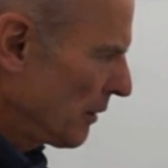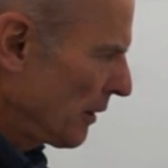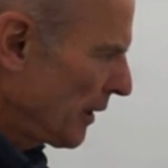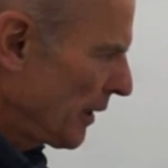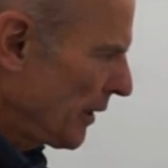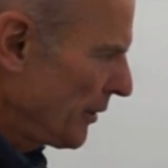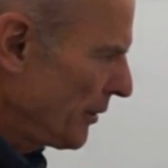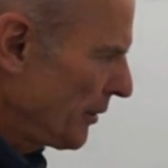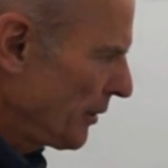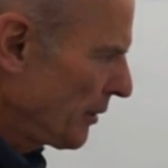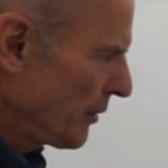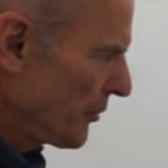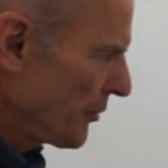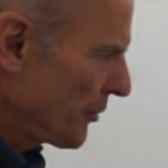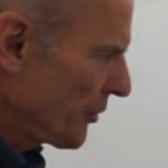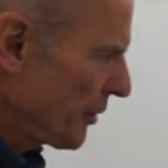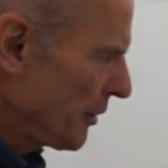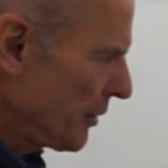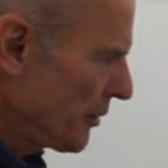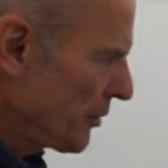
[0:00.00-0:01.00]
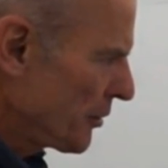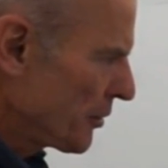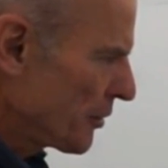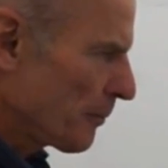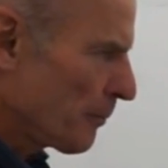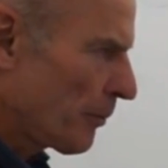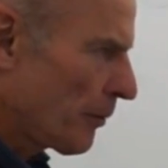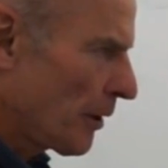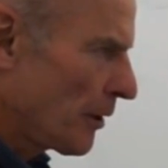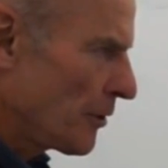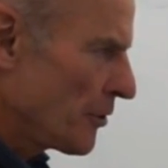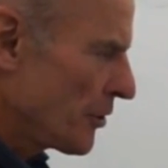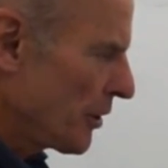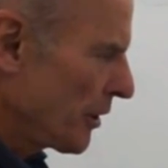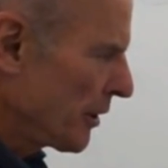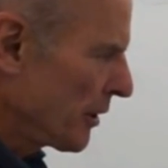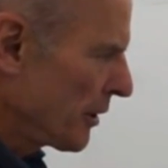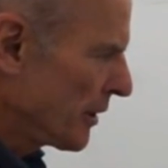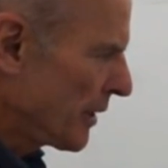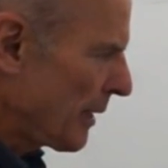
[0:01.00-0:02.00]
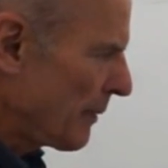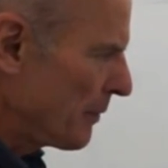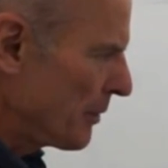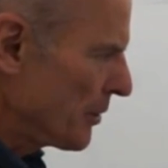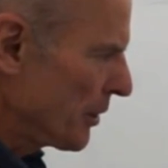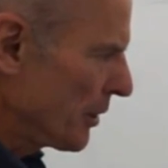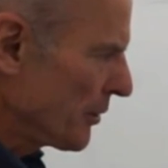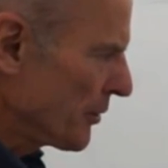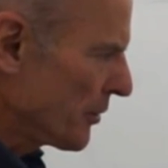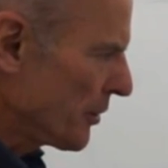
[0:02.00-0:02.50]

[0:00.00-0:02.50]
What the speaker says: And you can see this is approaching a damaging